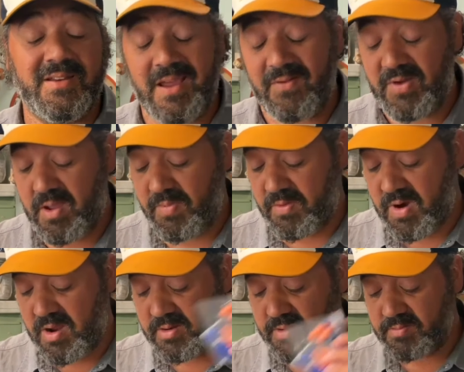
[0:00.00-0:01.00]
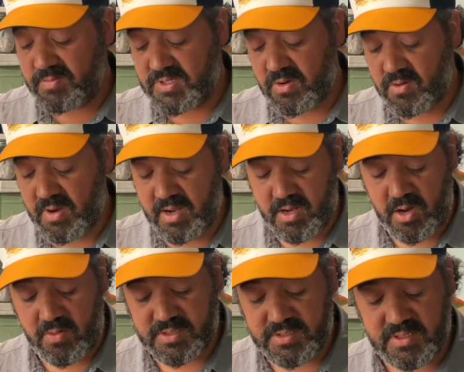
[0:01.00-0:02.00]
I have a couple around, and so I can
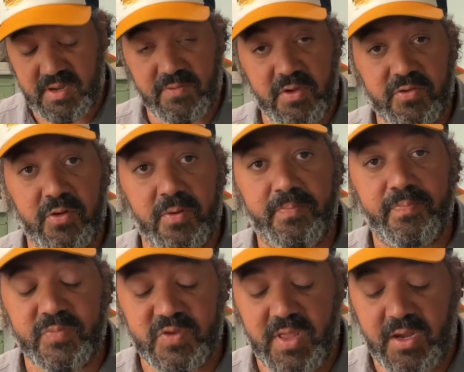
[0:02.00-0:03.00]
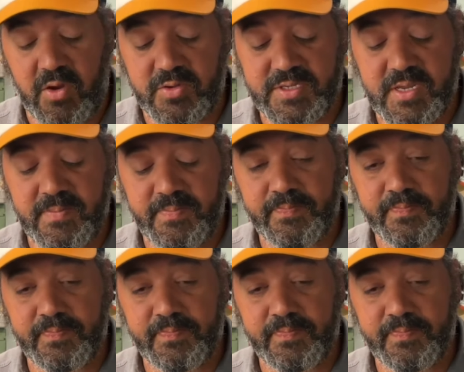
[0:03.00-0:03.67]
always give those to them. So that goes in.